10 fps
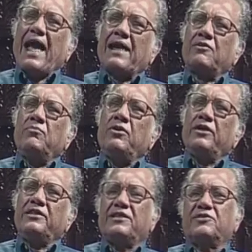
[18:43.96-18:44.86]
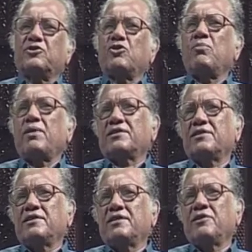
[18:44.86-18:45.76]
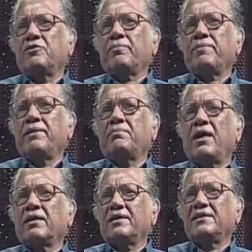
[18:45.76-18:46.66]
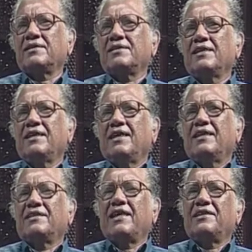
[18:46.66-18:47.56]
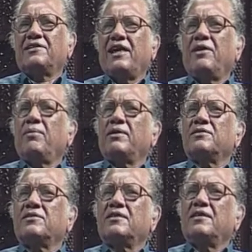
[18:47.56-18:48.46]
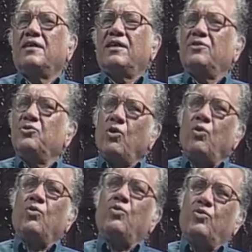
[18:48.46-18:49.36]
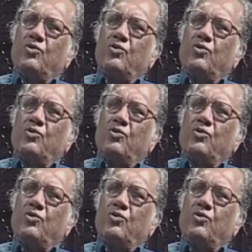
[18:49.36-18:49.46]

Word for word: accumulated so much in the European markets that there was no